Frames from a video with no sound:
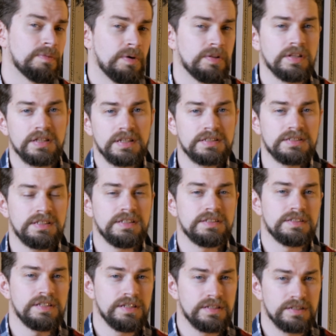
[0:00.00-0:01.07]
up on the list
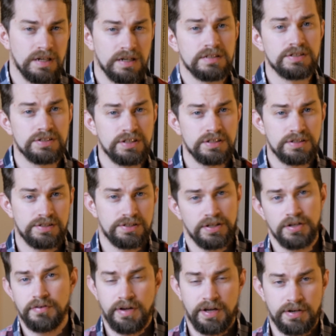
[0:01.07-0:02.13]
is the dungeon
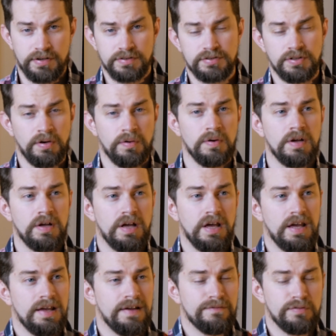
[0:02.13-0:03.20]
generator. So
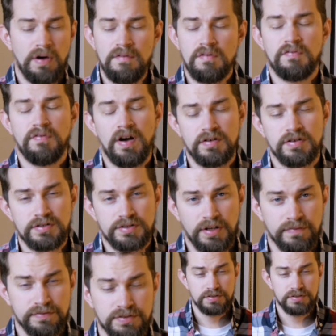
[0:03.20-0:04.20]
if you ever found yourself